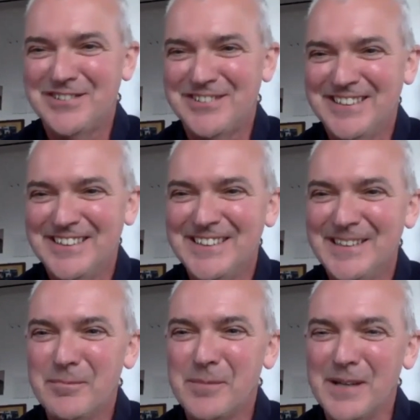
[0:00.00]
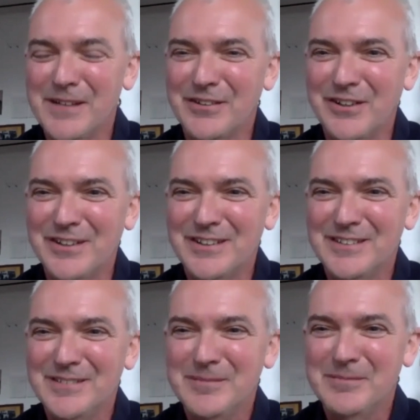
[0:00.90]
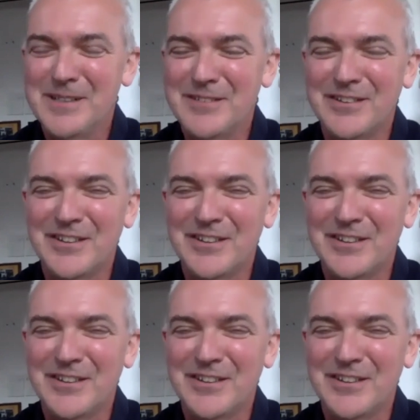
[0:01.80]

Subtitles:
Thanks a million for having me. Great to see you.